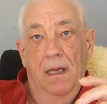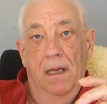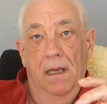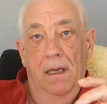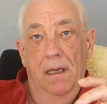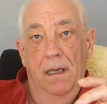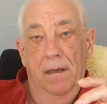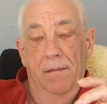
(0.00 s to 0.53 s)

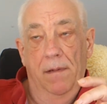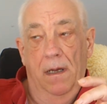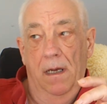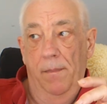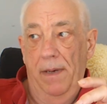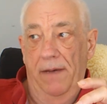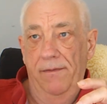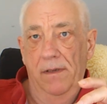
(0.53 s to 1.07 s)
I
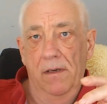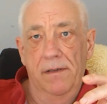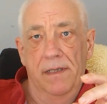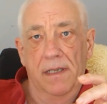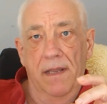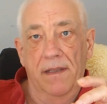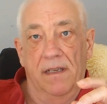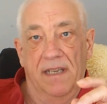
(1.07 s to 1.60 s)
hope I haven't used
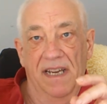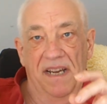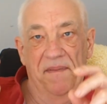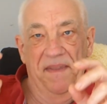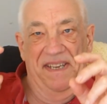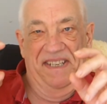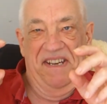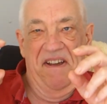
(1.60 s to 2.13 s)
another
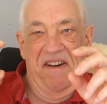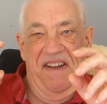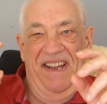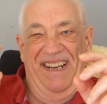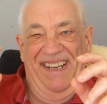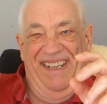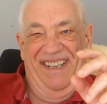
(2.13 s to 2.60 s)
term that's not.